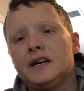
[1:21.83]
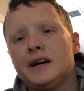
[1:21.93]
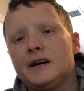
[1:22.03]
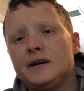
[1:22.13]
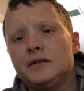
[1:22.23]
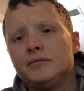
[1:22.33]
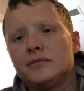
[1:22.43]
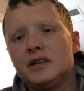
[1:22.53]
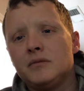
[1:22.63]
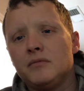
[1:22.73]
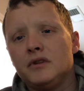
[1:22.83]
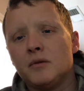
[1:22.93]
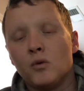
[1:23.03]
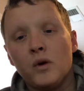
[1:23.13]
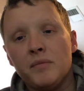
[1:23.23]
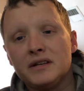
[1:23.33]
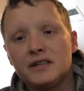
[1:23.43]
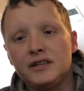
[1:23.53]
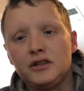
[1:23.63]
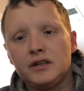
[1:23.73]
And the number one best
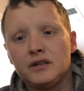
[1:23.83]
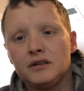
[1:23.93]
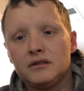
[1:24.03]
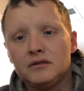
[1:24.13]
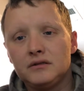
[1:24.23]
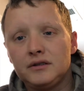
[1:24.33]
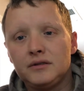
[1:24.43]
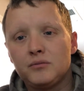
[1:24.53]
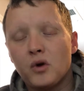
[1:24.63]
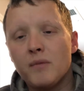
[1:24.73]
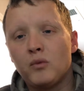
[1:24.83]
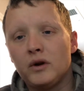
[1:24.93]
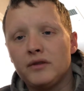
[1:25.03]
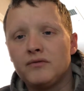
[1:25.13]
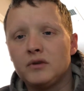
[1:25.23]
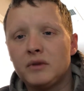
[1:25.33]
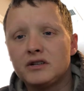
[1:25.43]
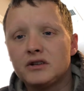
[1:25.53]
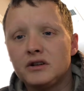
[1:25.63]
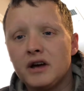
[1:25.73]
thing you can prep with to make
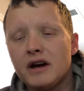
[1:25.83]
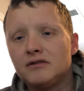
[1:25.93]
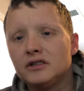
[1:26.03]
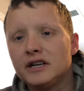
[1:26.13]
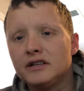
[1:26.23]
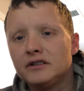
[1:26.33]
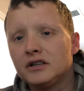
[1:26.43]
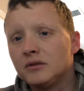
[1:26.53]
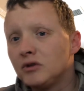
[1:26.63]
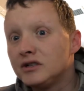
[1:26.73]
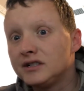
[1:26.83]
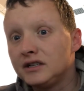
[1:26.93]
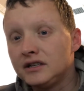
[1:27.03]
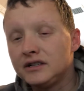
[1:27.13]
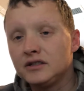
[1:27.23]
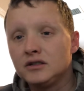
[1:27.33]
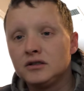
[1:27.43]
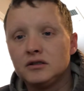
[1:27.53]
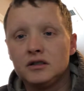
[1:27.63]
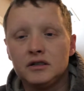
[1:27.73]
sure you have on hand during an emergency
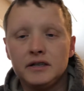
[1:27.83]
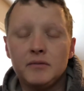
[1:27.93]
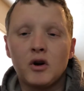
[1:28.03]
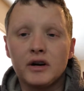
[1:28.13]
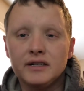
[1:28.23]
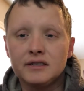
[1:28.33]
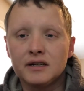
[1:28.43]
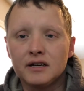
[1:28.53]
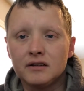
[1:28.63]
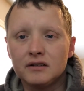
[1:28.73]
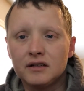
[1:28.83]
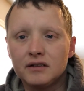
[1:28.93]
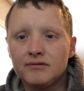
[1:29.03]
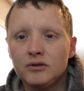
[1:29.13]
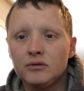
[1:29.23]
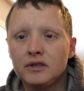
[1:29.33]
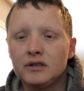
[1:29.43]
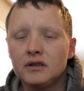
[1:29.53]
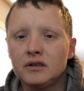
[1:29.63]
is MREs, the kind of food that